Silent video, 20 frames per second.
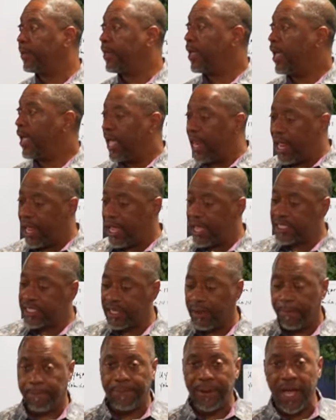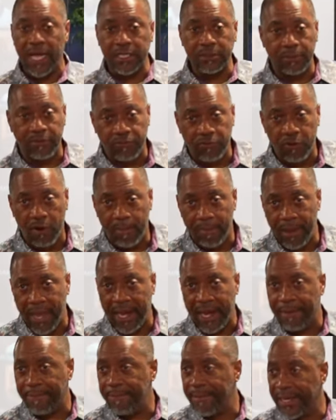It it's impossible for a man
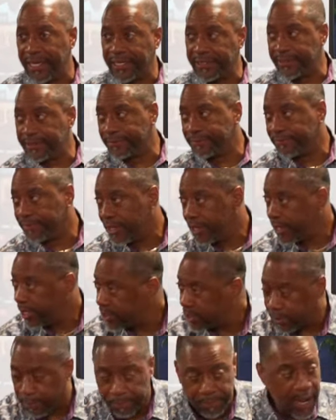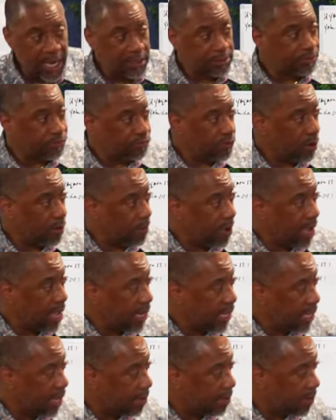to miss. It's impossible for a man to
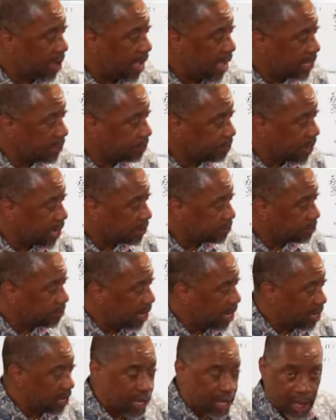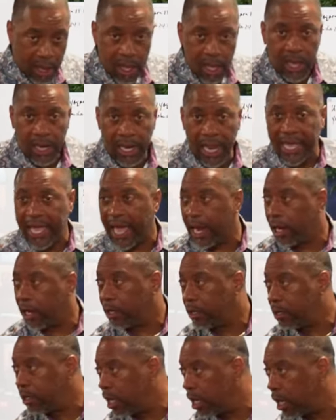get behind. It's impossible man to help. They got a
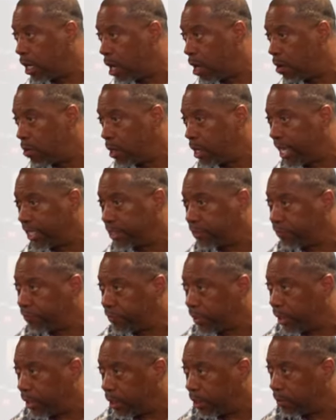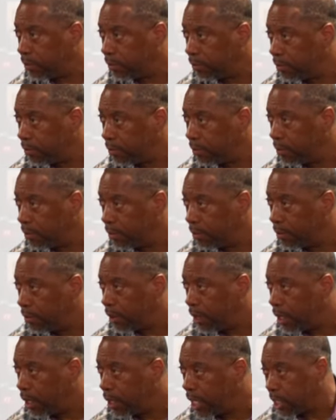good long lecture for you.
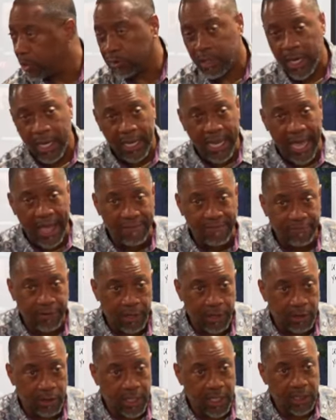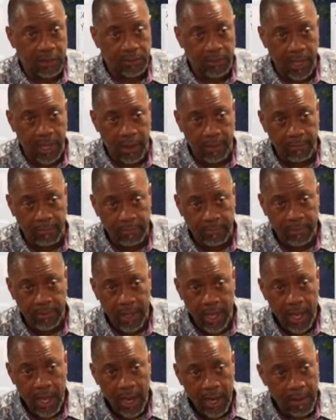That's what they got for you. Need some help.
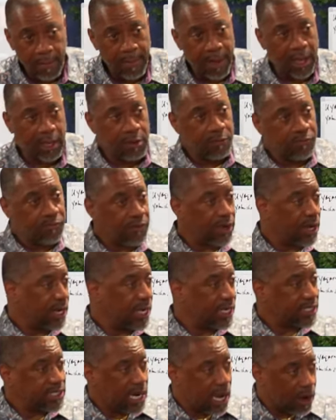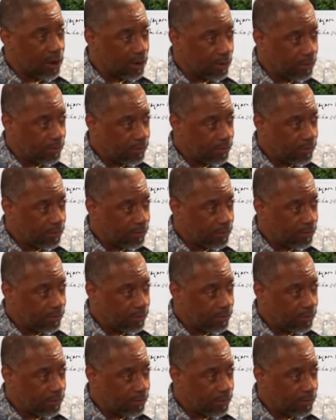They make you feel they're tall.